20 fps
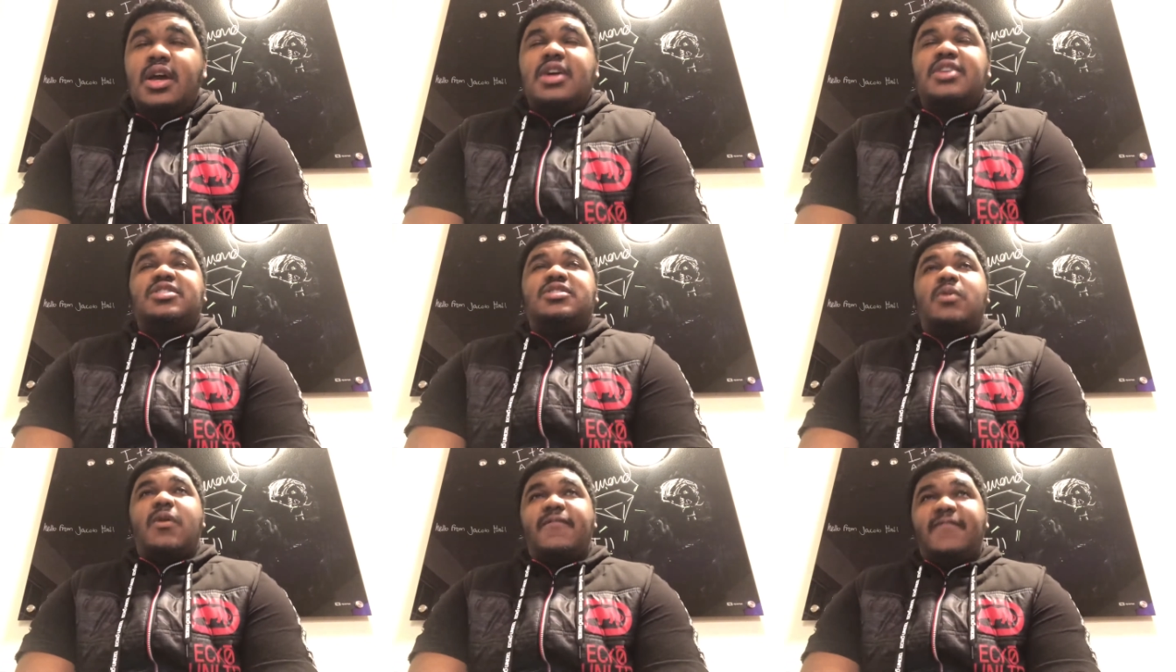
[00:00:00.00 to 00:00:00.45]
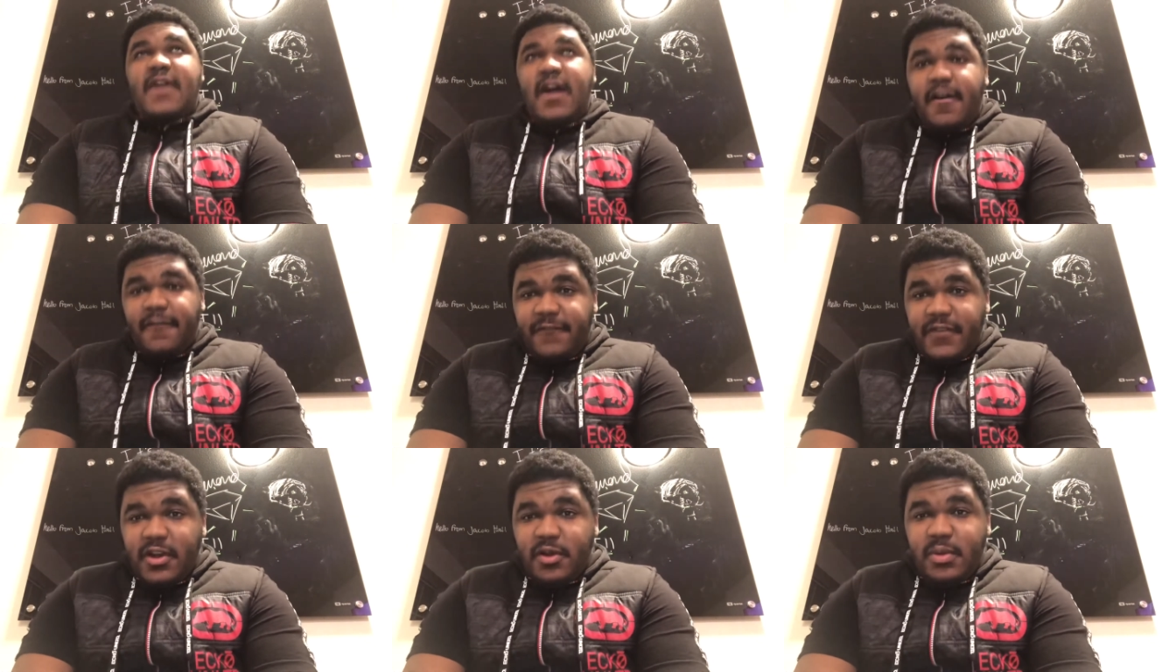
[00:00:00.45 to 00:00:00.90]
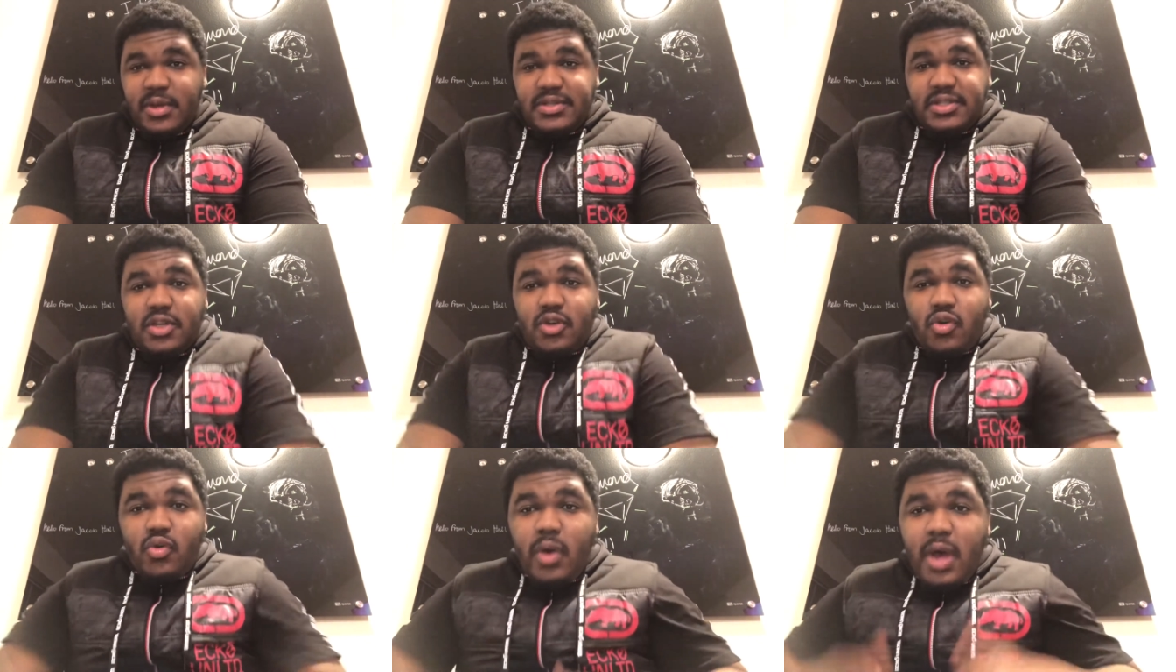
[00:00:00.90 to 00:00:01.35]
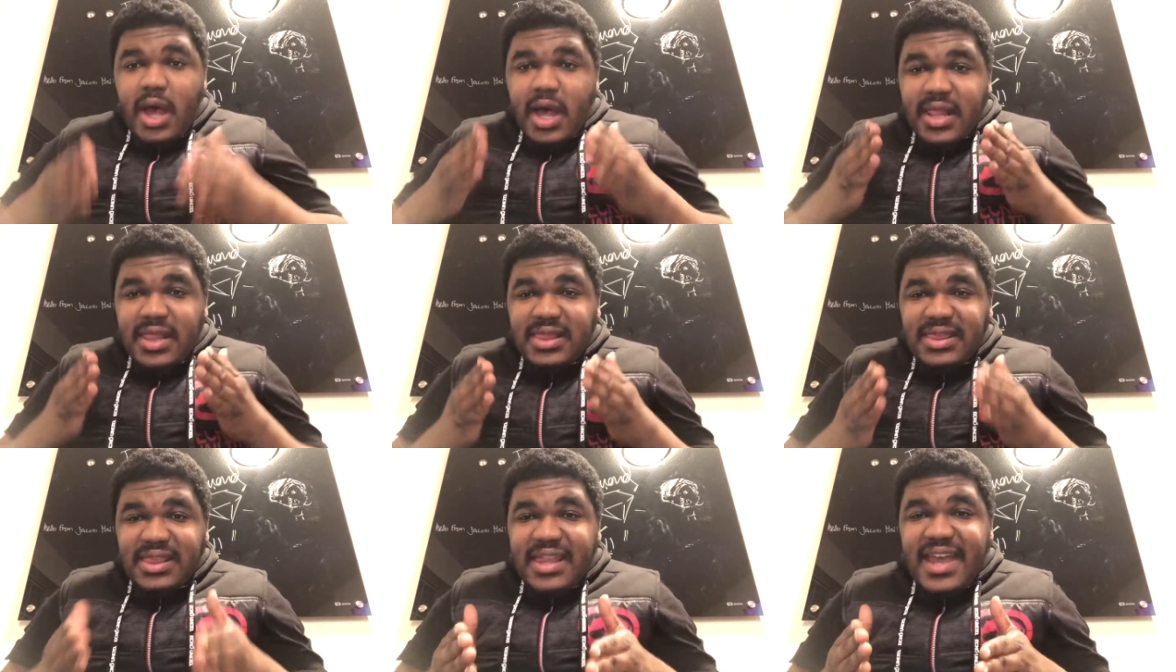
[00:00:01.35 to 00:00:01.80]
So without further ado,
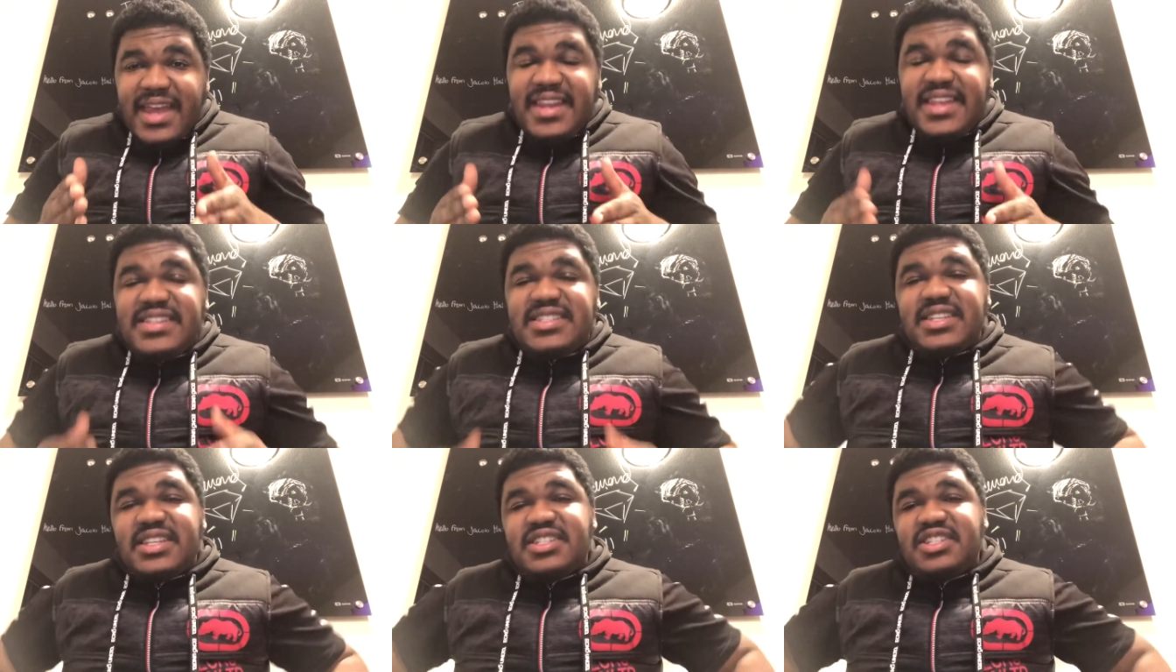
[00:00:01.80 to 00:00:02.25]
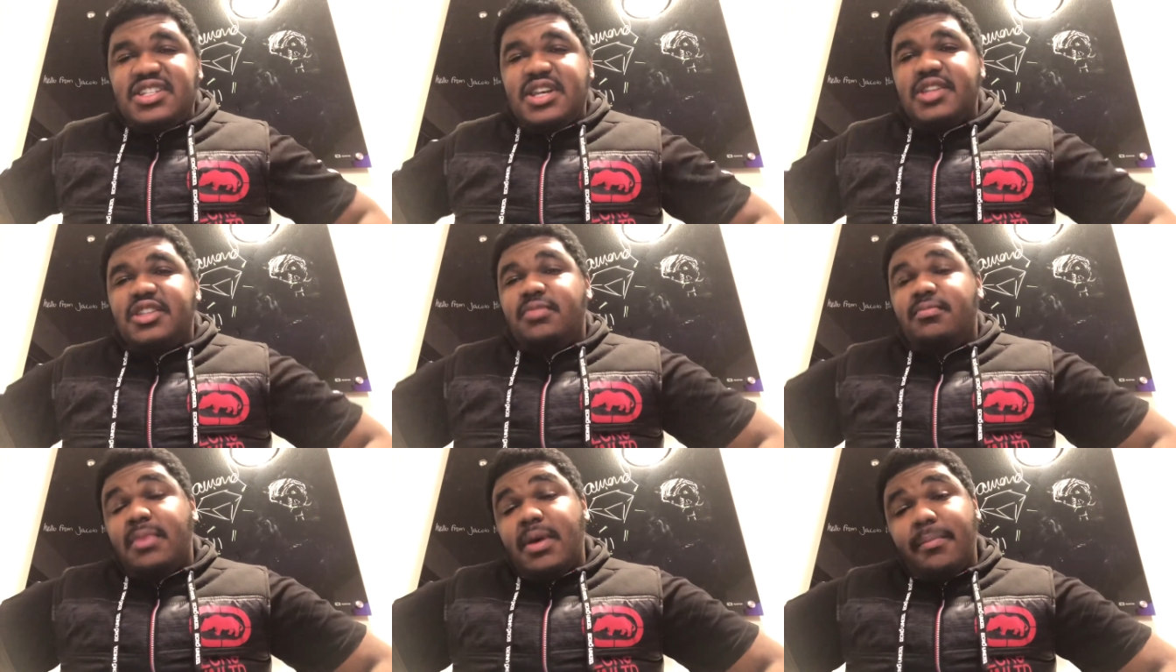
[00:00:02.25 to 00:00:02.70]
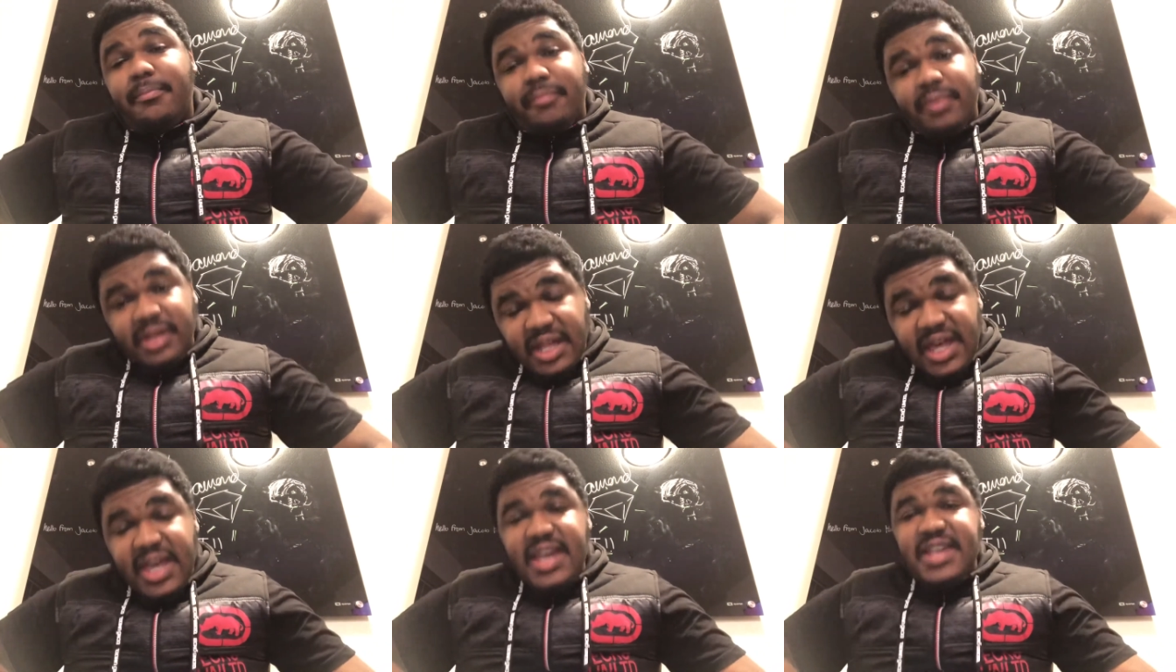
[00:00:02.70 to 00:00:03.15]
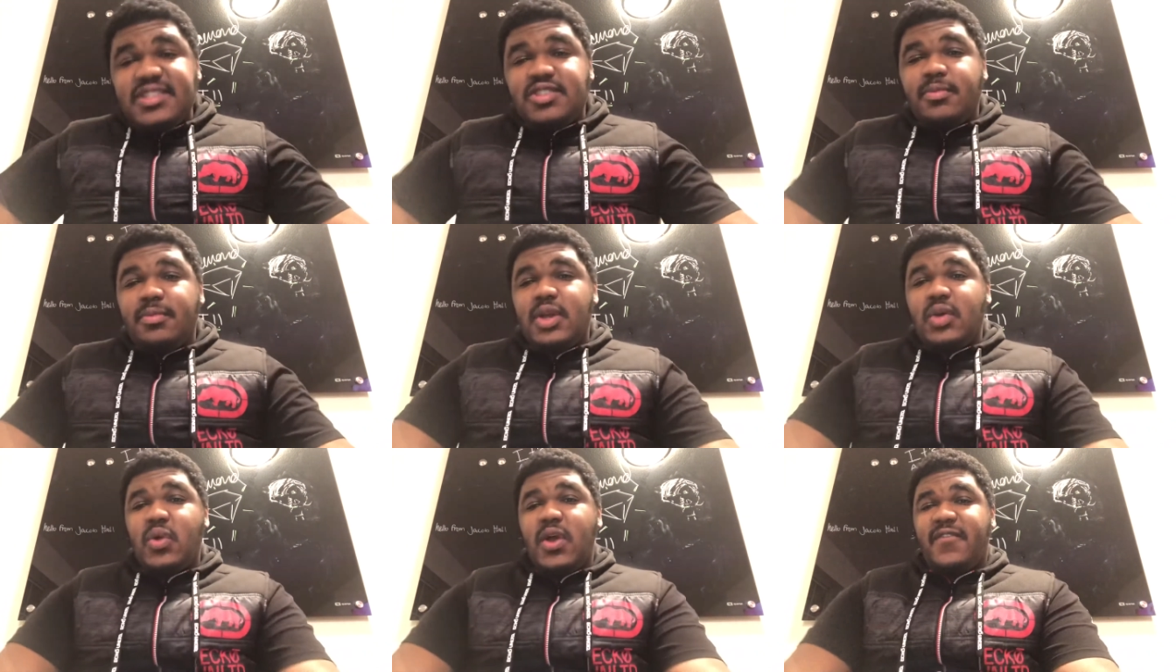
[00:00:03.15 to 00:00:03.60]
ladies and gentlemen, please
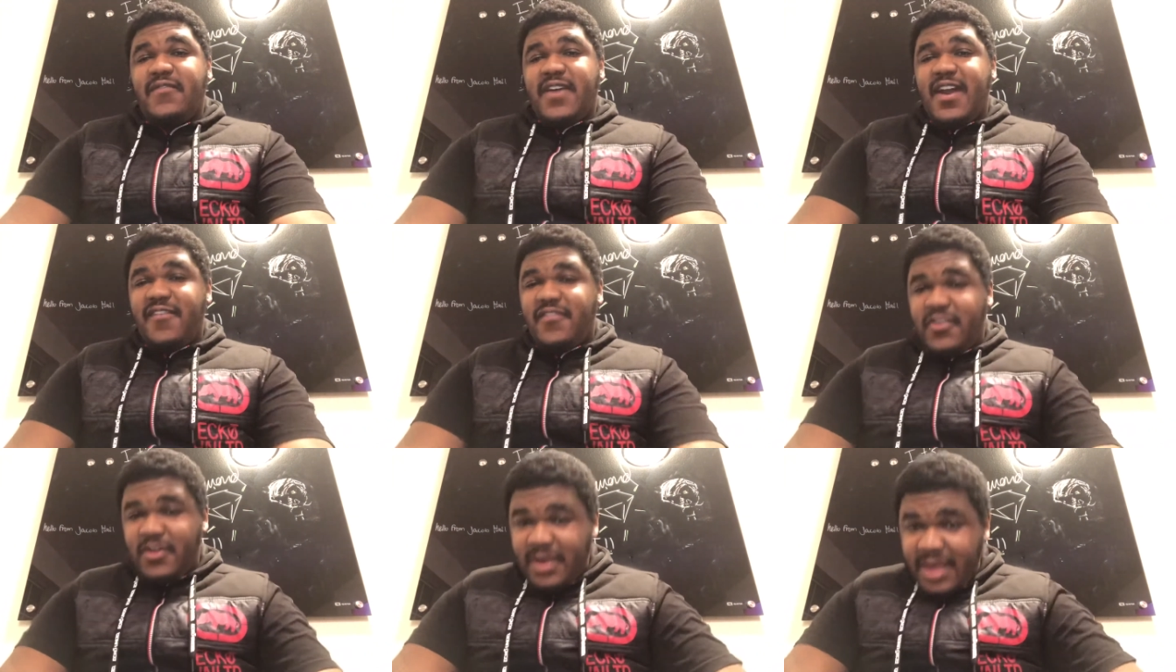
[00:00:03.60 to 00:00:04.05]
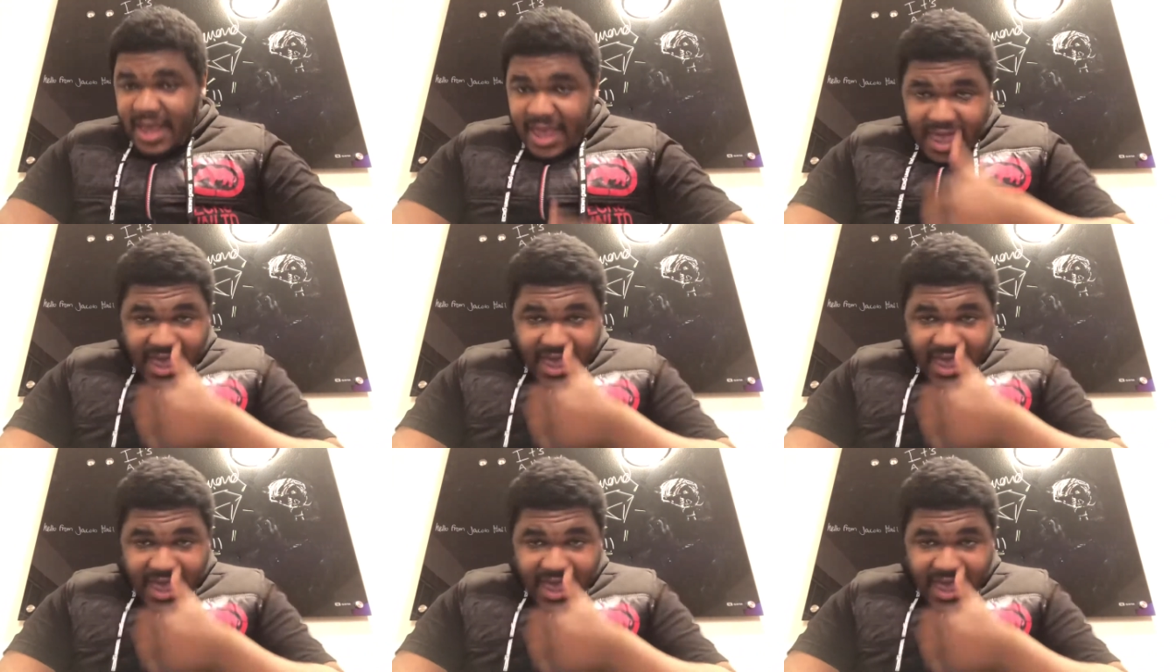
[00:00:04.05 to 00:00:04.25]
do me a quick favor.